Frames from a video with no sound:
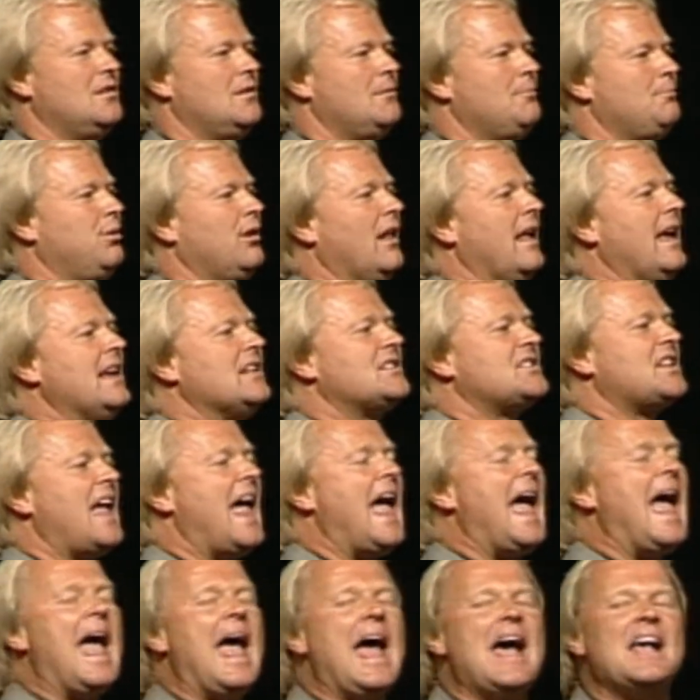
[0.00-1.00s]
plays
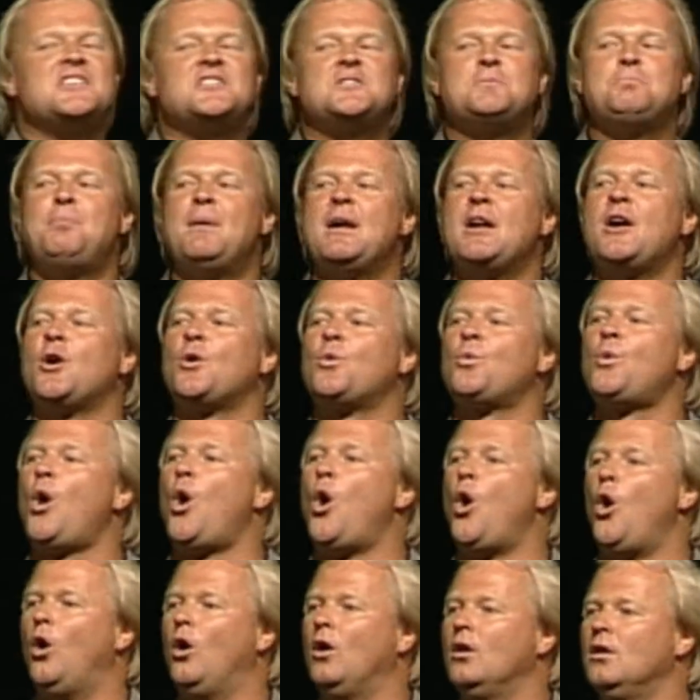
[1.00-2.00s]
as big a
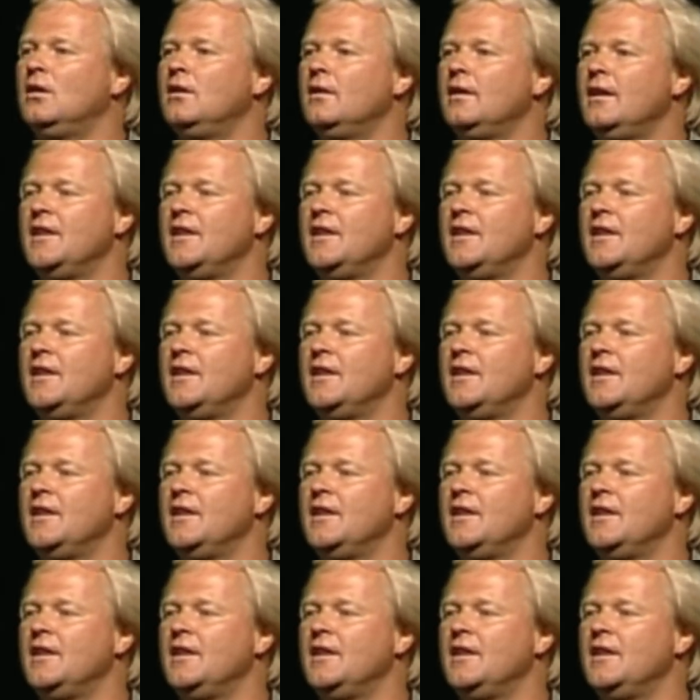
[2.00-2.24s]
role